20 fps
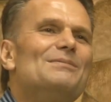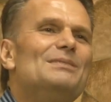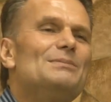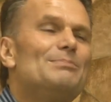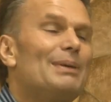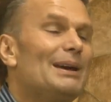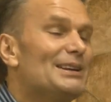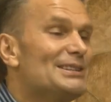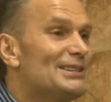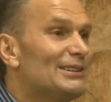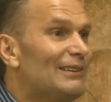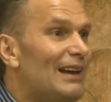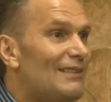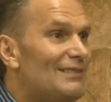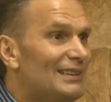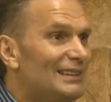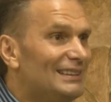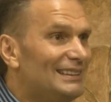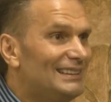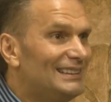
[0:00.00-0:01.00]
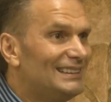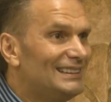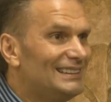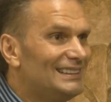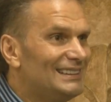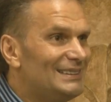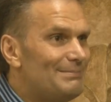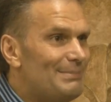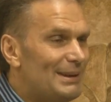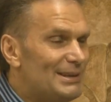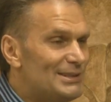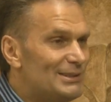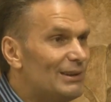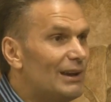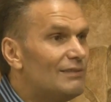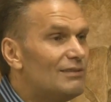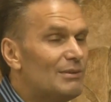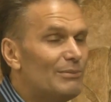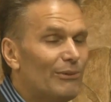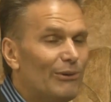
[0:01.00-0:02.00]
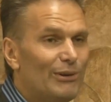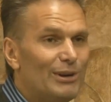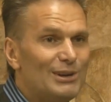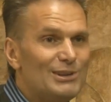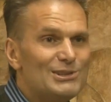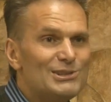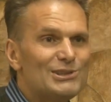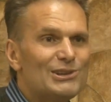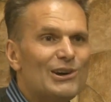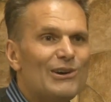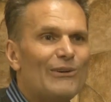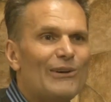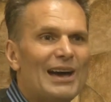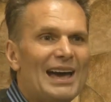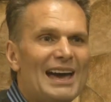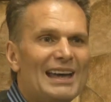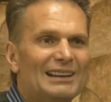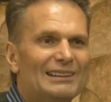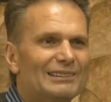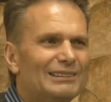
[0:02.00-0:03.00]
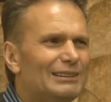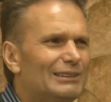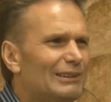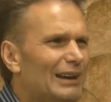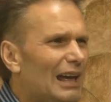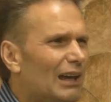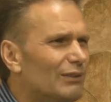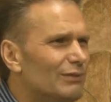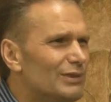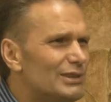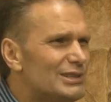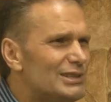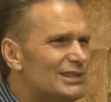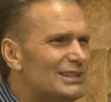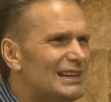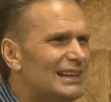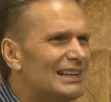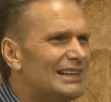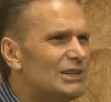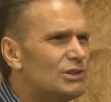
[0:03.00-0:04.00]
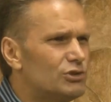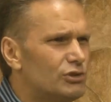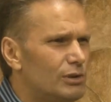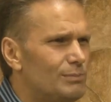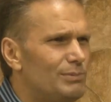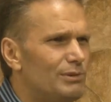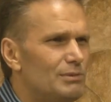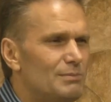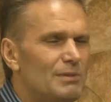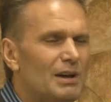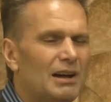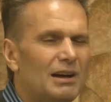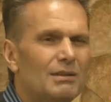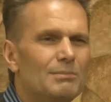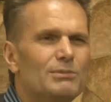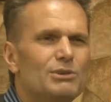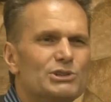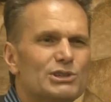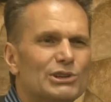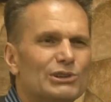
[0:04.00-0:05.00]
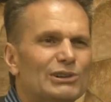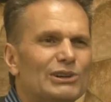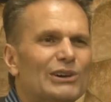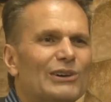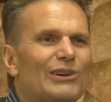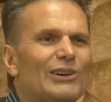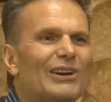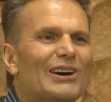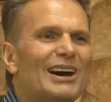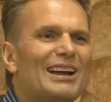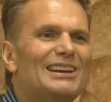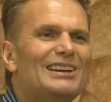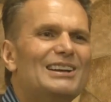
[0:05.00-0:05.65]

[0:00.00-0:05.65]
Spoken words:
Pix 11, the morning show. I had a little Elvis tribute musical going on.